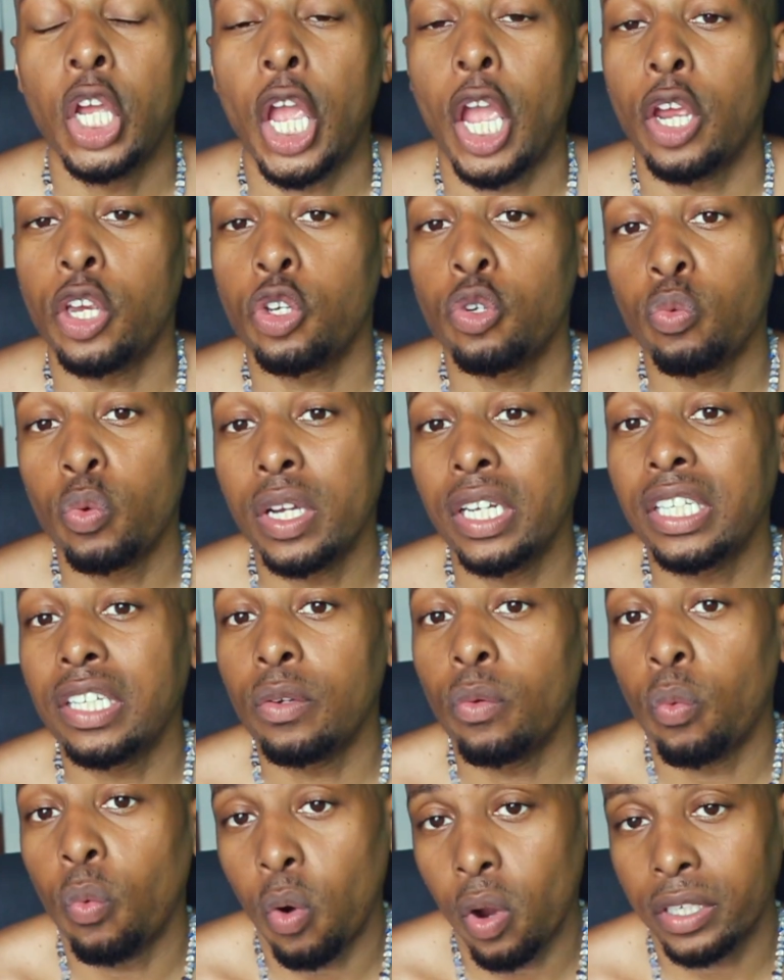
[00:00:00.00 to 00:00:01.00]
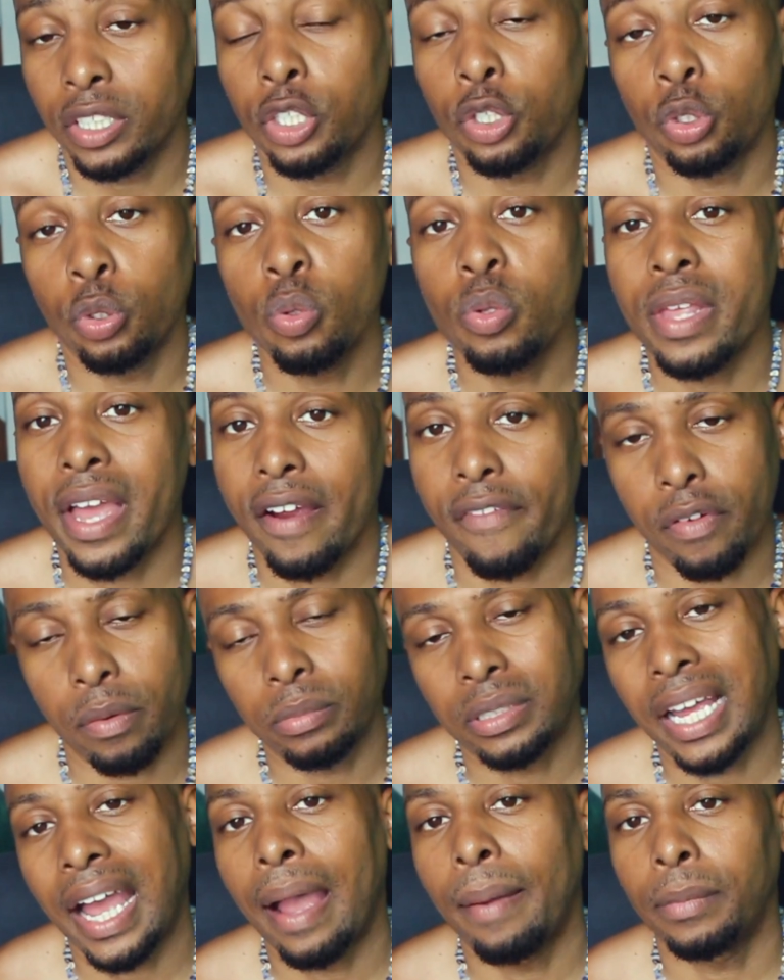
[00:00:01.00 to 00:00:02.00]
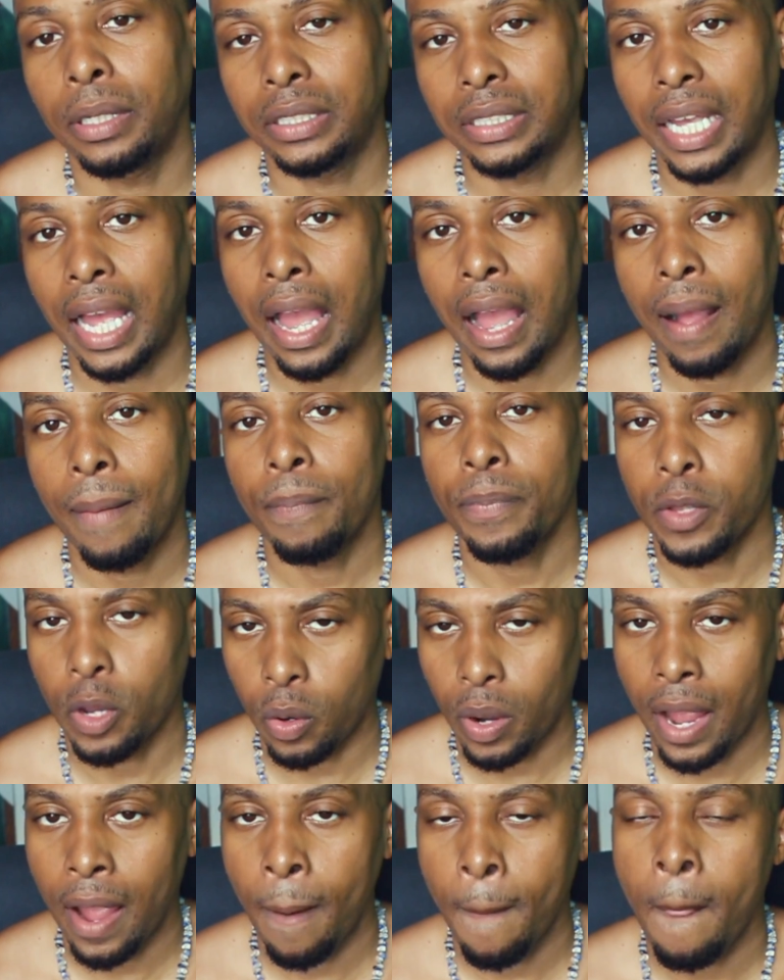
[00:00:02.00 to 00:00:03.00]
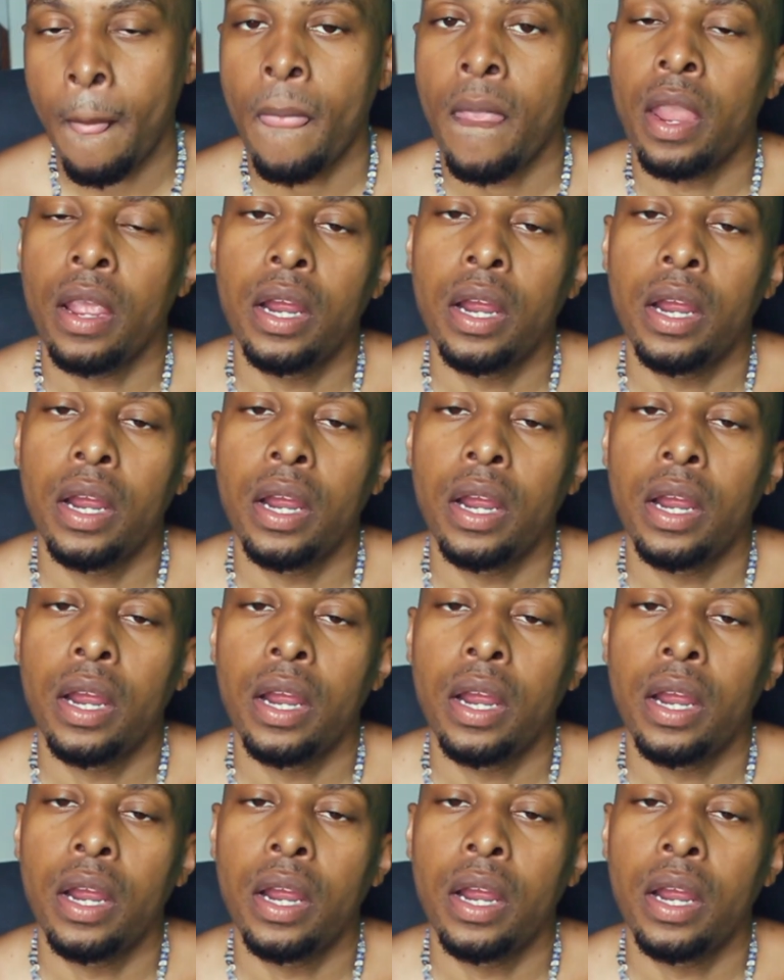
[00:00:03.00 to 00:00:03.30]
And you really want to do that from time to time, okay?